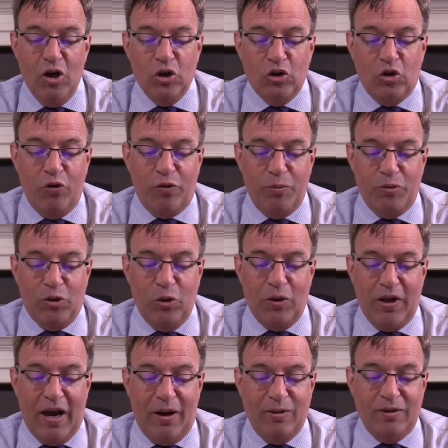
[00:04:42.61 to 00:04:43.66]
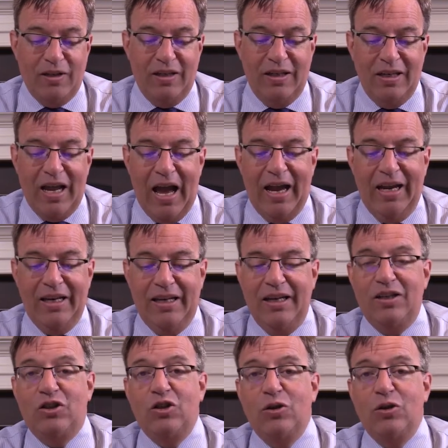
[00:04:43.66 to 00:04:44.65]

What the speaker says: So from 1990